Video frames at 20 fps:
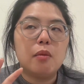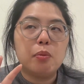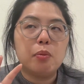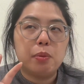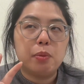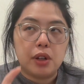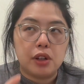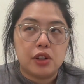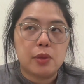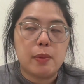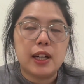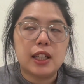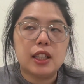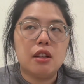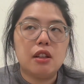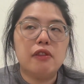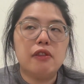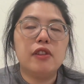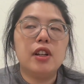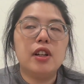
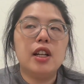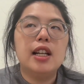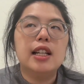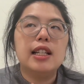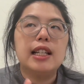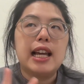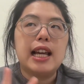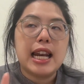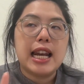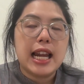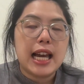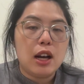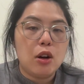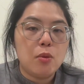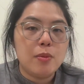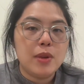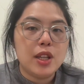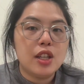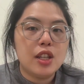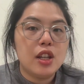perspective that allow
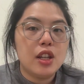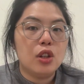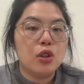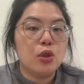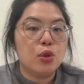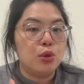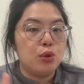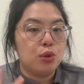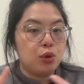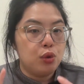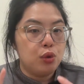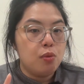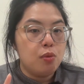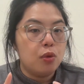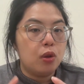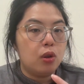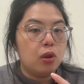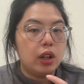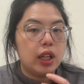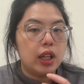me to do
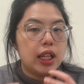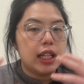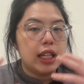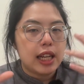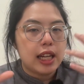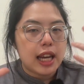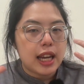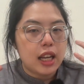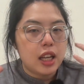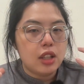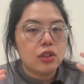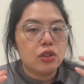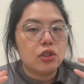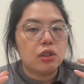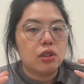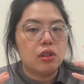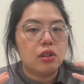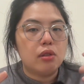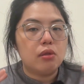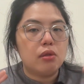more
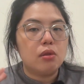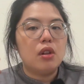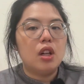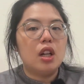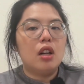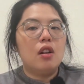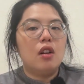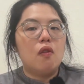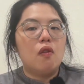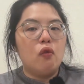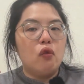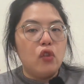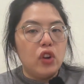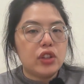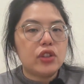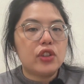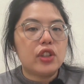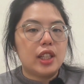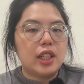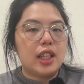intentional
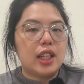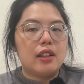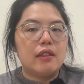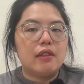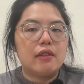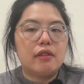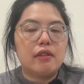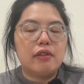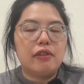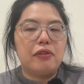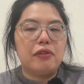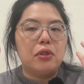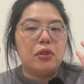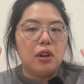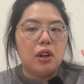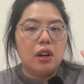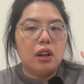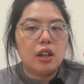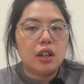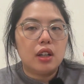visioning
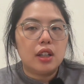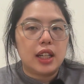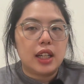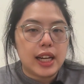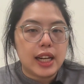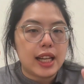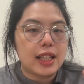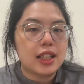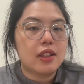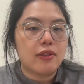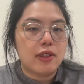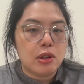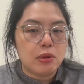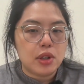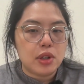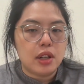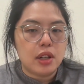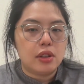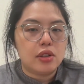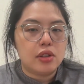for the next few
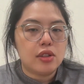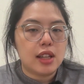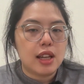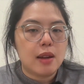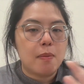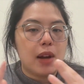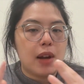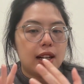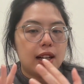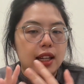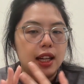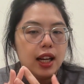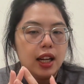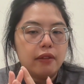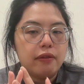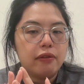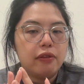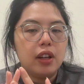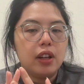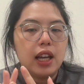years in my
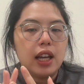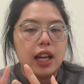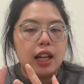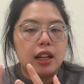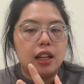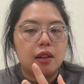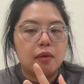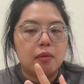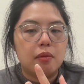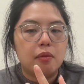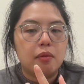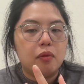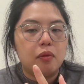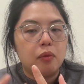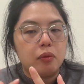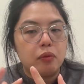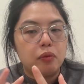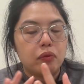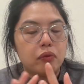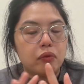life and
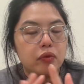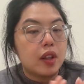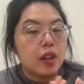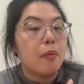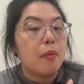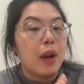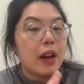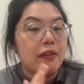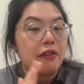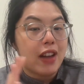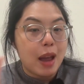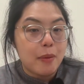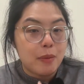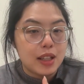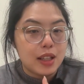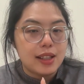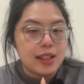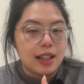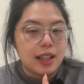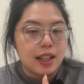my
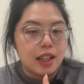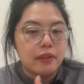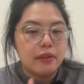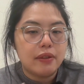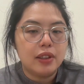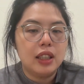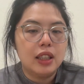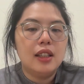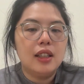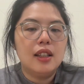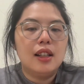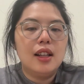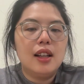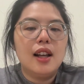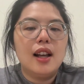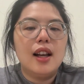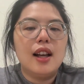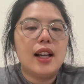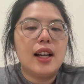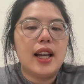family's life.
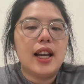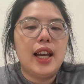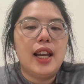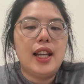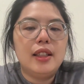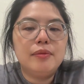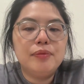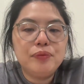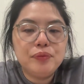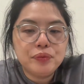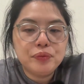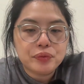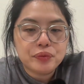And